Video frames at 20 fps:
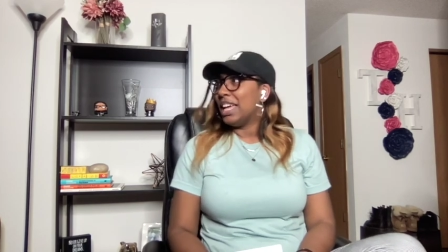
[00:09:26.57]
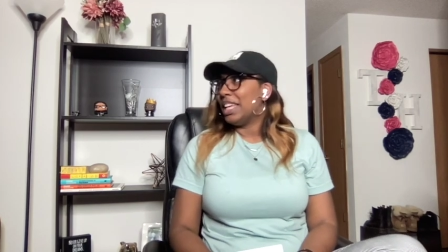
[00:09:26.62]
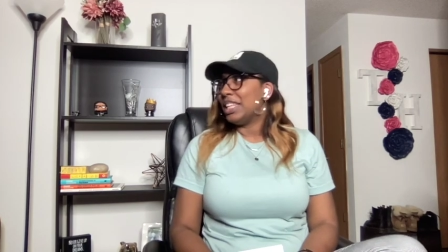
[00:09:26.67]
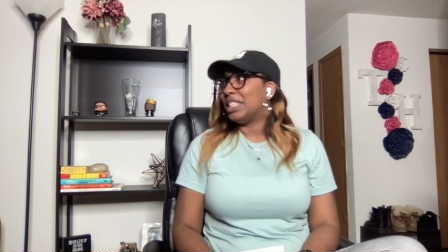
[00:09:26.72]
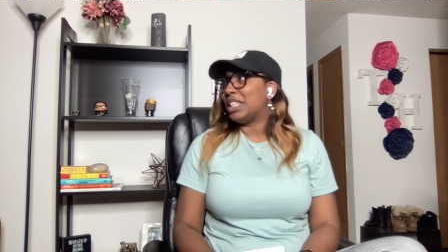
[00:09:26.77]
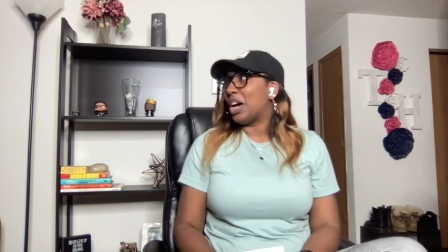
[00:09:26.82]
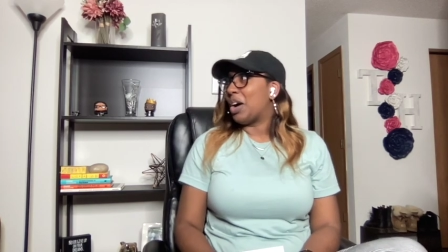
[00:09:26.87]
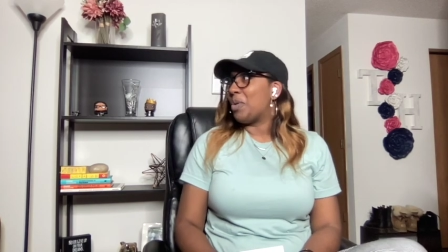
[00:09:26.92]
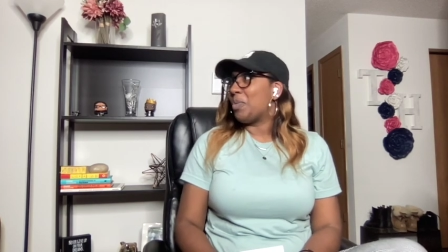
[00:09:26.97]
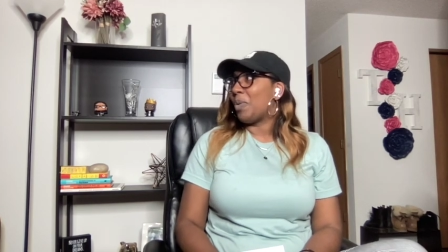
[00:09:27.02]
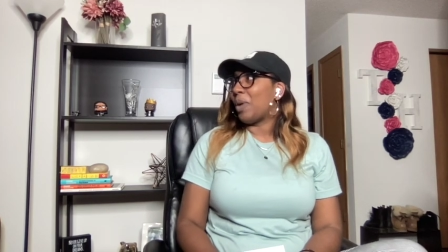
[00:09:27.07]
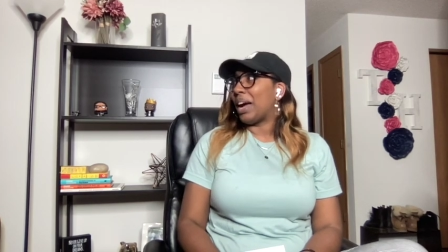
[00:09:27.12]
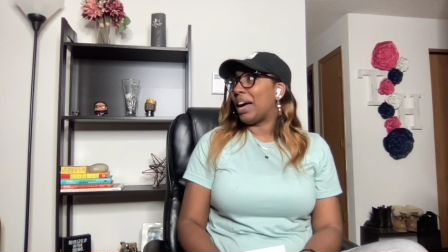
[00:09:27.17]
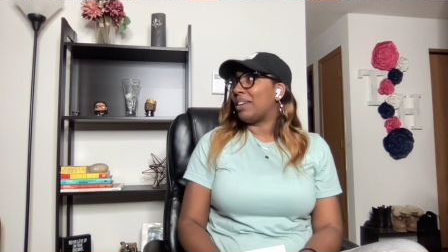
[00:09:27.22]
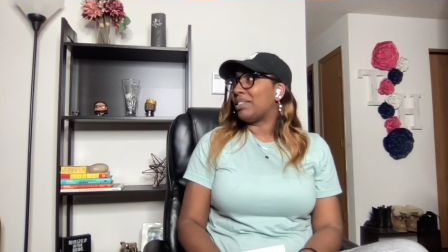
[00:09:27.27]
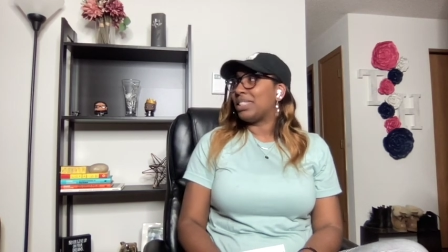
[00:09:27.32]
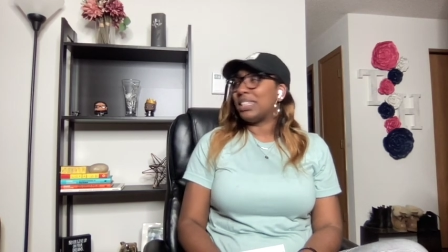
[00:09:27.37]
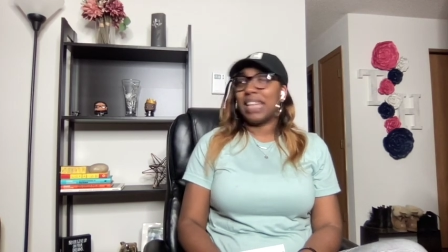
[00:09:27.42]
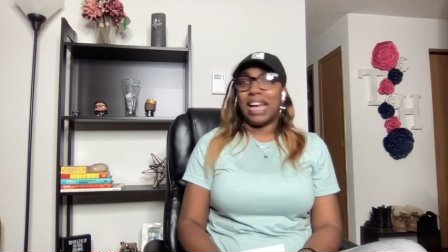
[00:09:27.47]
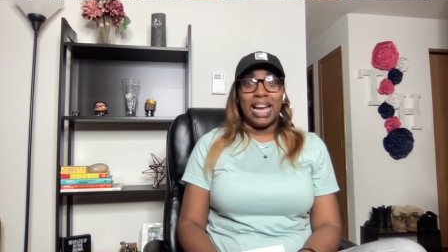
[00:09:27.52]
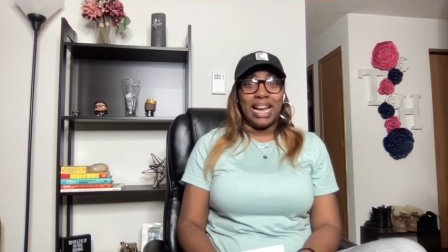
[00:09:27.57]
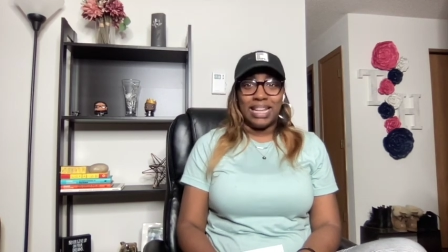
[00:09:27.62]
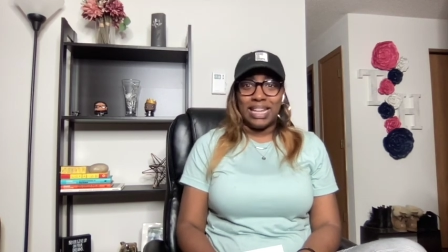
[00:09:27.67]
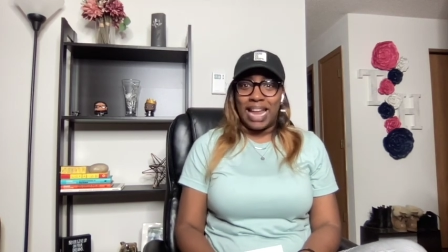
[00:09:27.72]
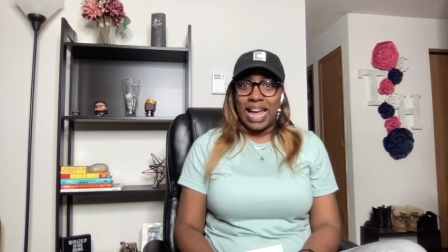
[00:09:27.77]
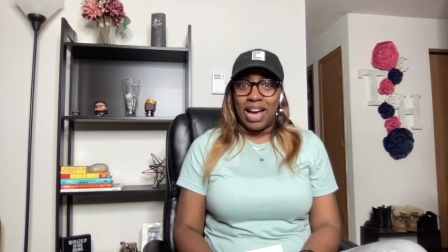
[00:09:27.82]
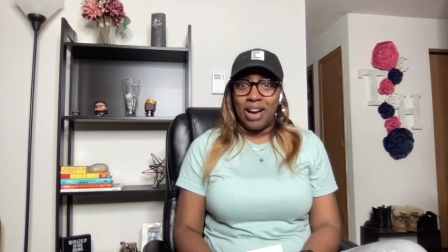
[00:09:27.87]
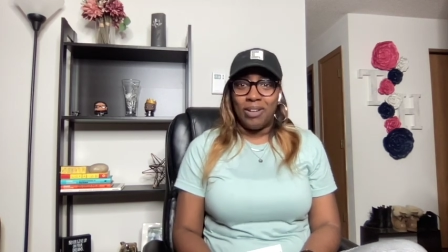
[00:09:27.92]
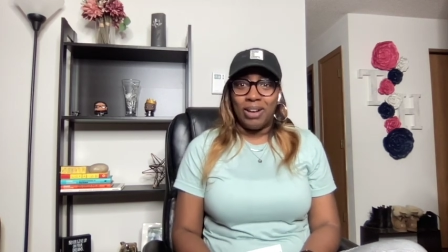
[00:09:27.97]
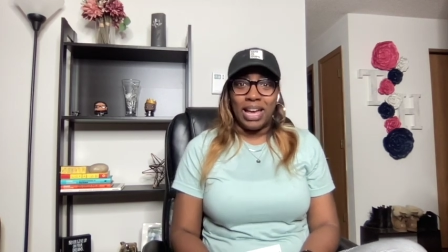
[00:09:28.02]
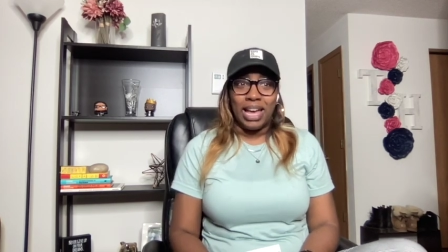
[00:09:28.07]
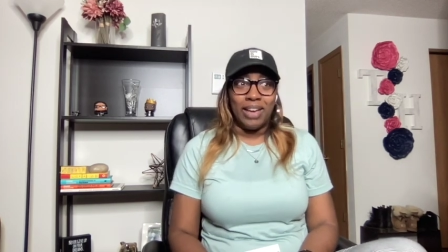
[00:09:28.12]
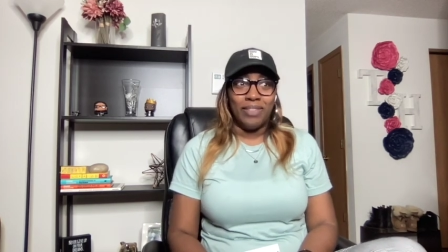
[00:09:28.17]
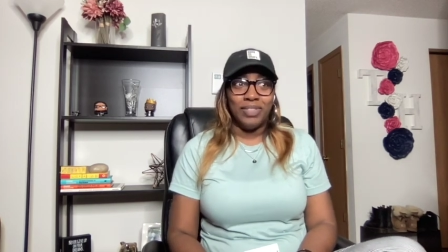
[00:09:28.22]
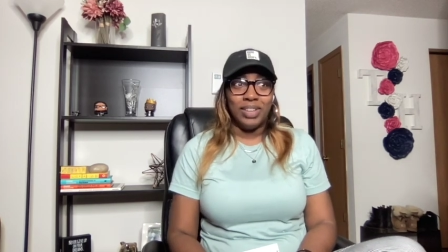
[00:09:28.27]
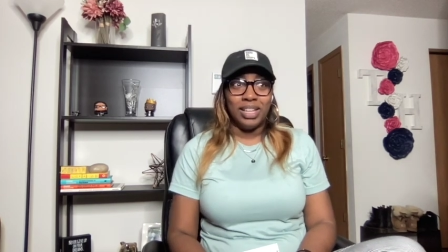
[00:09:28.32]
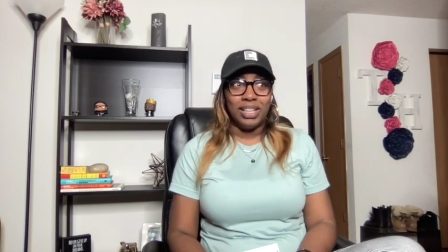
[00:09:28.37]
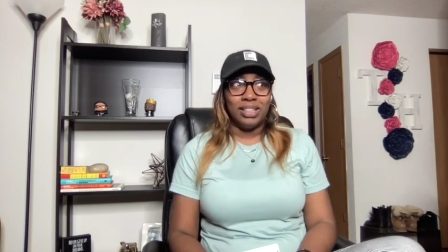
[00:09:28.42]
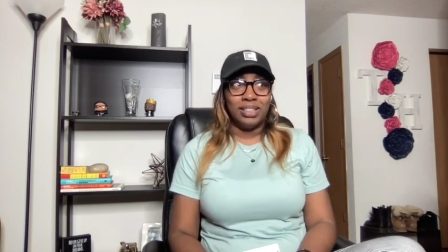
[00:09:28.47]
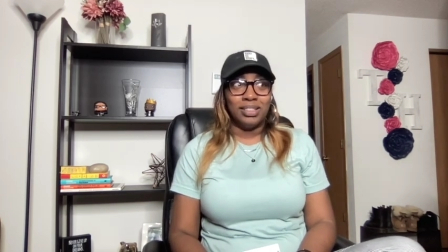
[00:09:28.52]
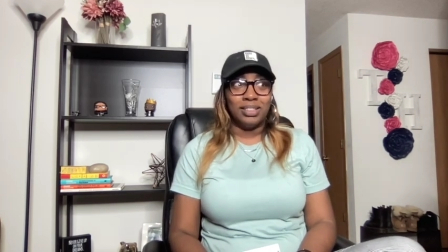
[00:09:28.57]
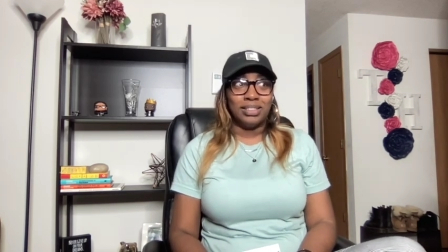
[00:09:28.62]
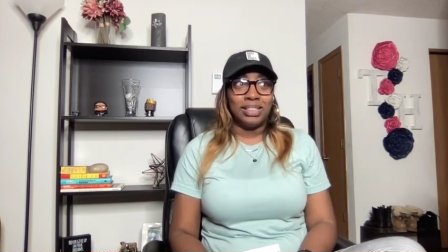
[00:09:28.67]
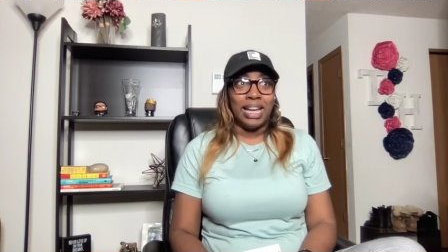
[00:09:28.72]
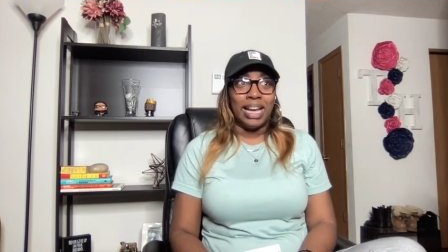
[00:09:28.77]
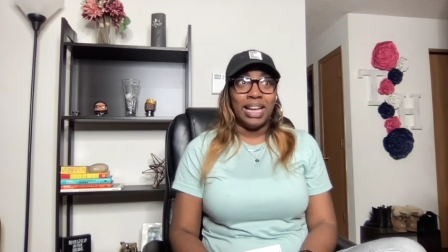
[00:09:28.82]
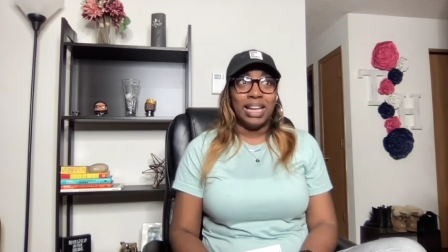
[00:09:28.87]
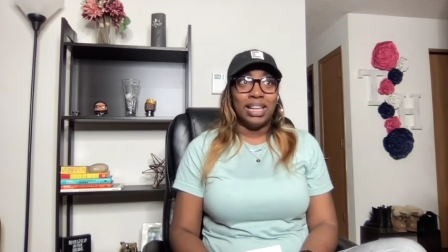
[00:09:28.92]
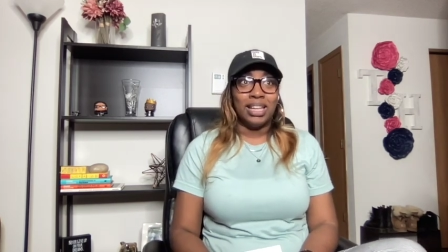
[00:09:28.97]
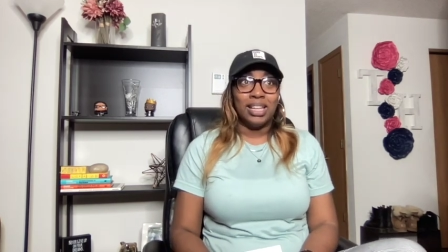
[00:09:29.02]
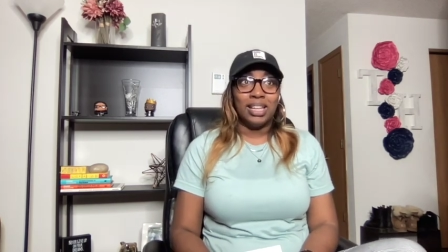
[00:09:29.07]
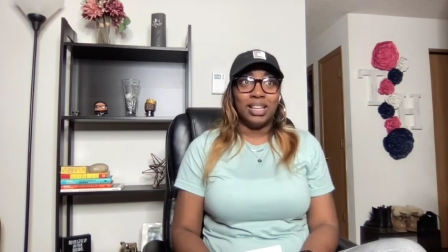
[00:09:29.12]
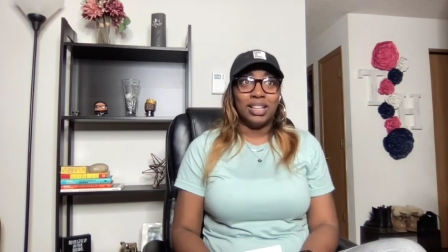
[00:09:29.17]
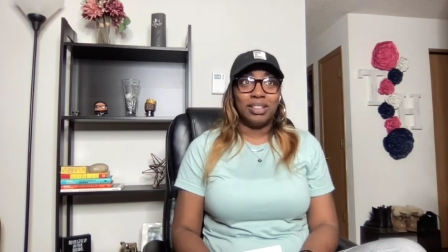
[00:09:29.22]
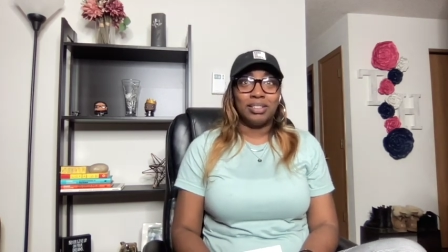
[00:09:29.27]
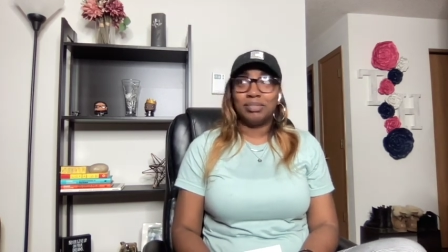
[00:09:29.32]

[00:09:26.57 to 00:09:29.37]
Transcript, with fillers: So we're outside now having, like,